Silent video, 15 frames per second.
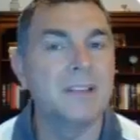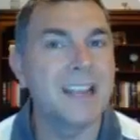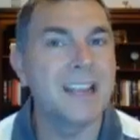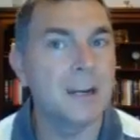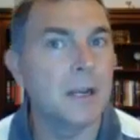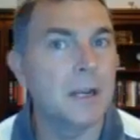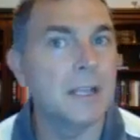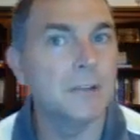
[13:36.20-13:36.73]

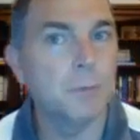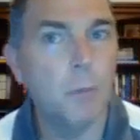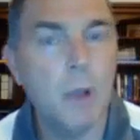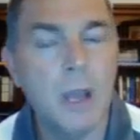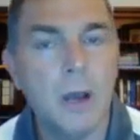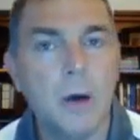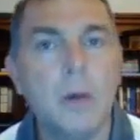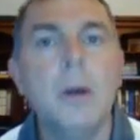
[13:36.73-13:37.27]
there as
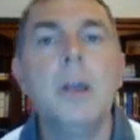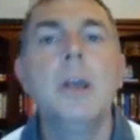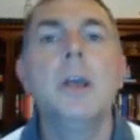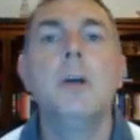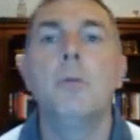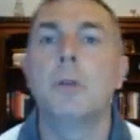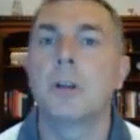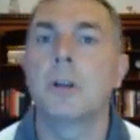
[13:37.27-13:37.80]
well
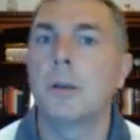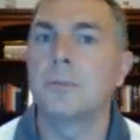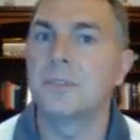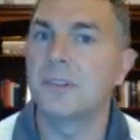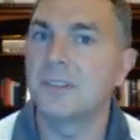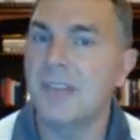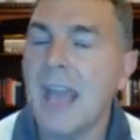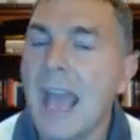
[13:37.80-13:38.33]
when it comes to
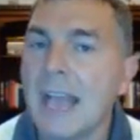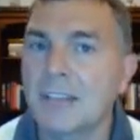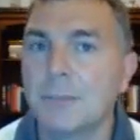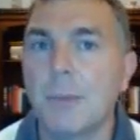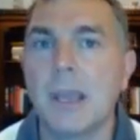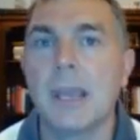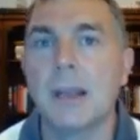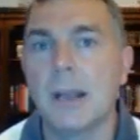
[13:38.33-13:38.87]
tax,
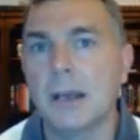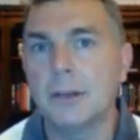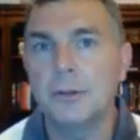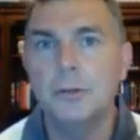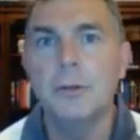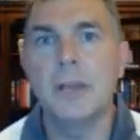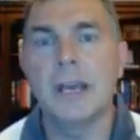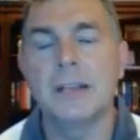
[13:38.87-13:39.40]
man. I'll do
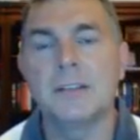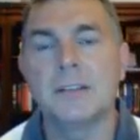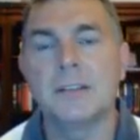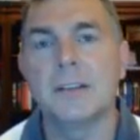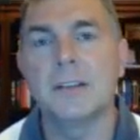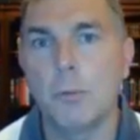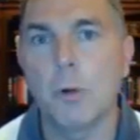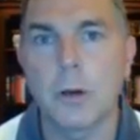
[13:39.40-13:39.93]
that, uh,
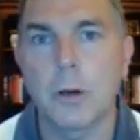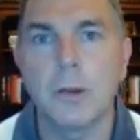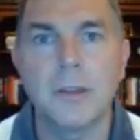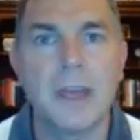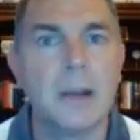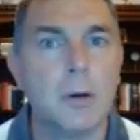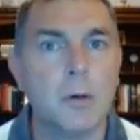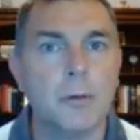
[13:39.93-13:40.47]
work on
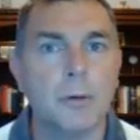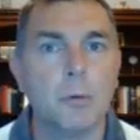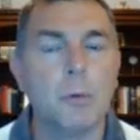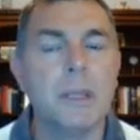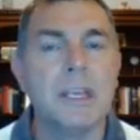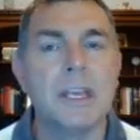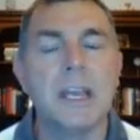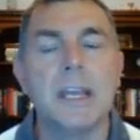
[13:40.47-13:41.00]
that over the
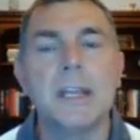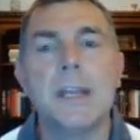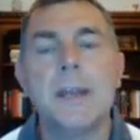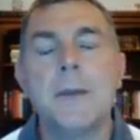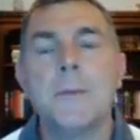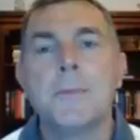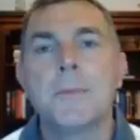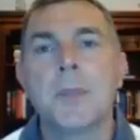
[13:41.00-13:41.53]
weekend.
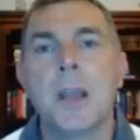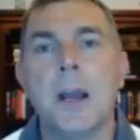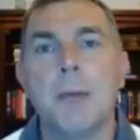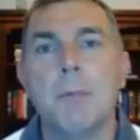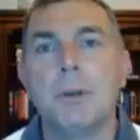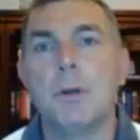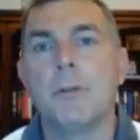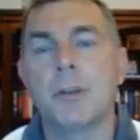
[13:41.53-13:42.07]
Uh, but
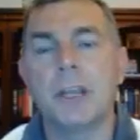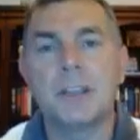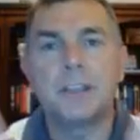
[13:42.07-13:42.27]
don't forget